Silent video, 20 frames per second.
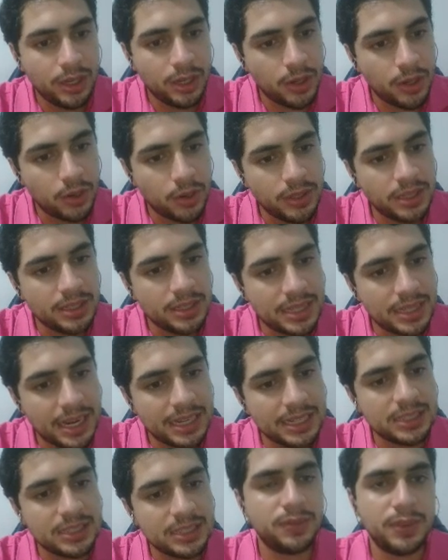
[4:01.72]
know that that
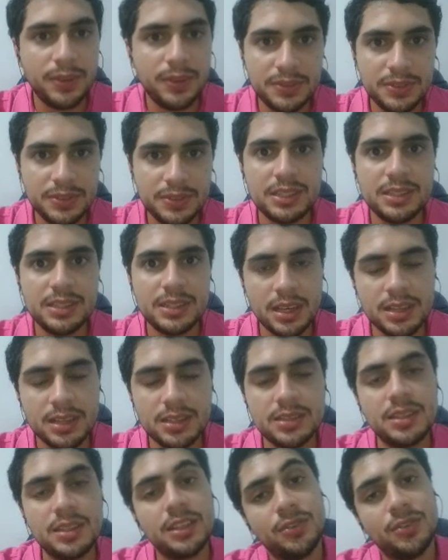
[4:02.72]
is
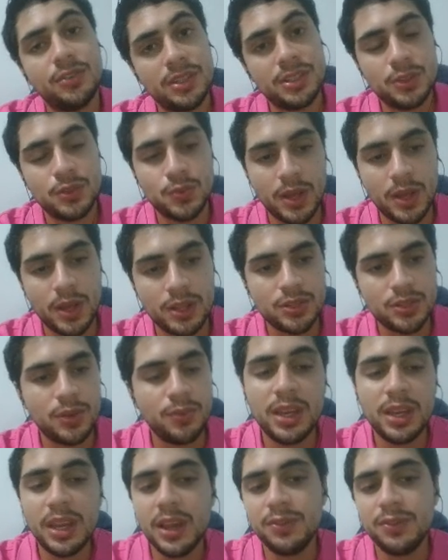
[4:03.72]
56 degrees as well. So
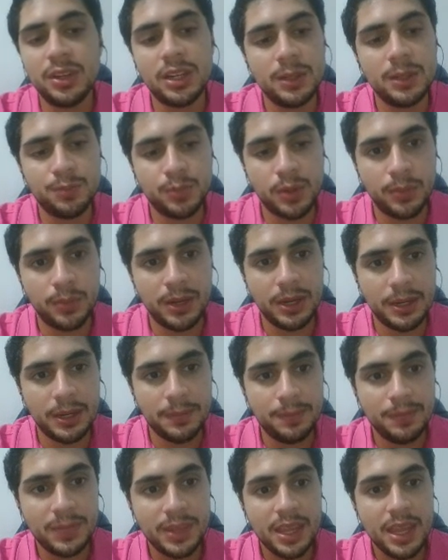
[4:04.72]
we have done it properly.
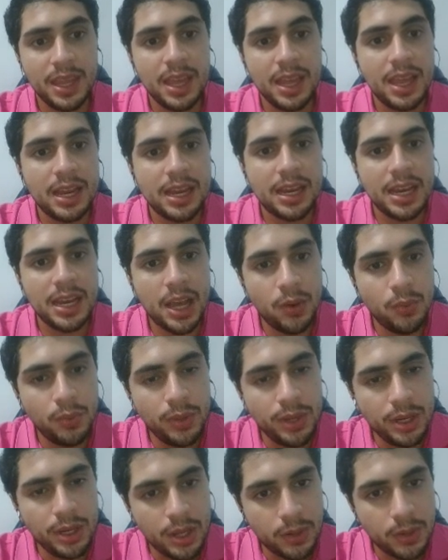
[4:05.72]
Now
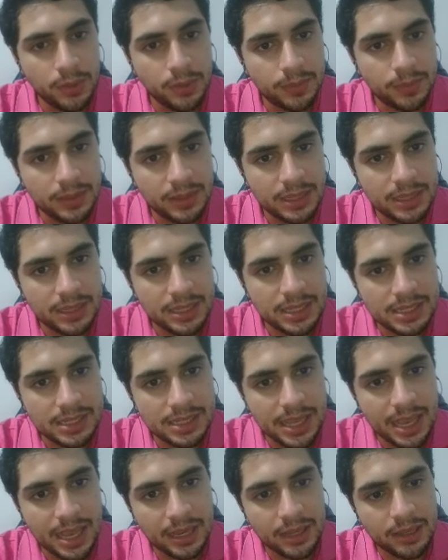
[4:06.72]
we know that
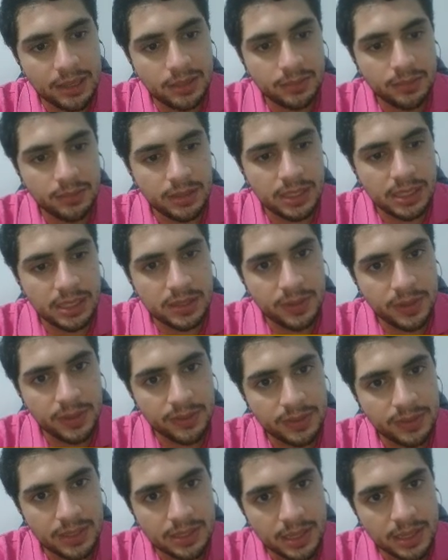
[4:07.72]
this angle is
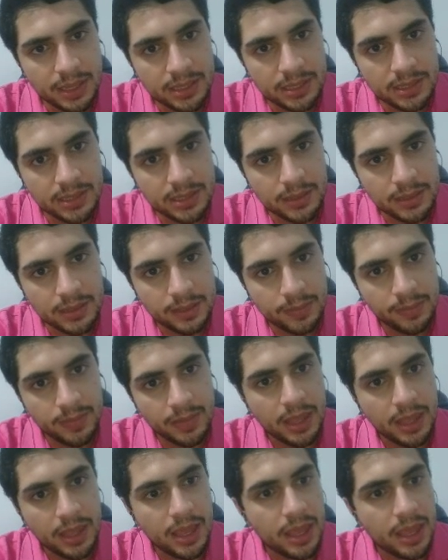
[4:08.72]
56
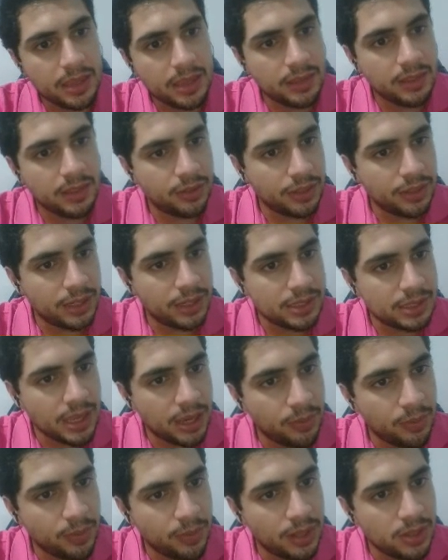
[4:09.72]
degrees.
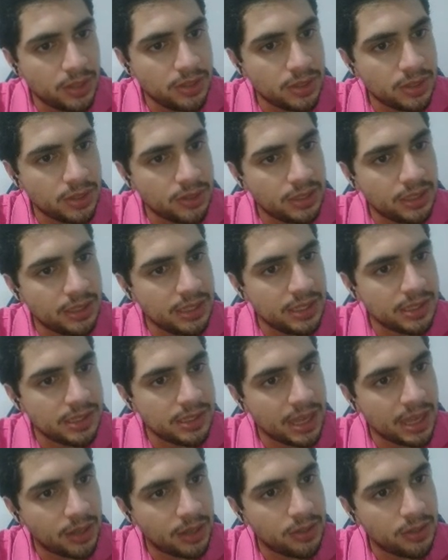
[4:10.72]
And we also know that
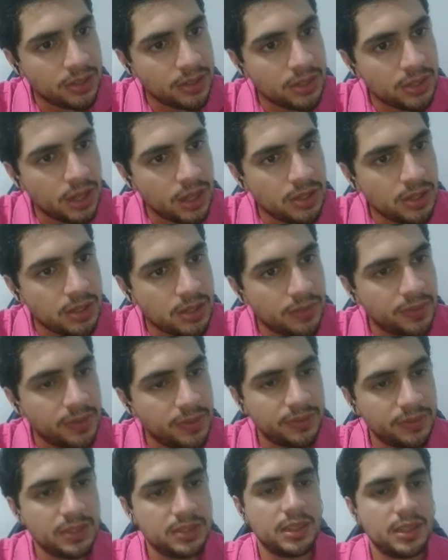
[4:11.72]
this angle is also
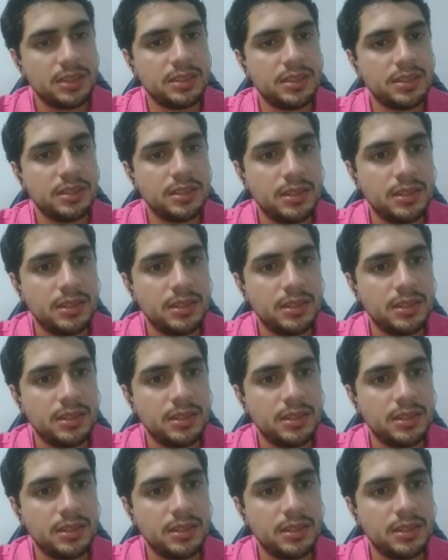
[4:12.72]
56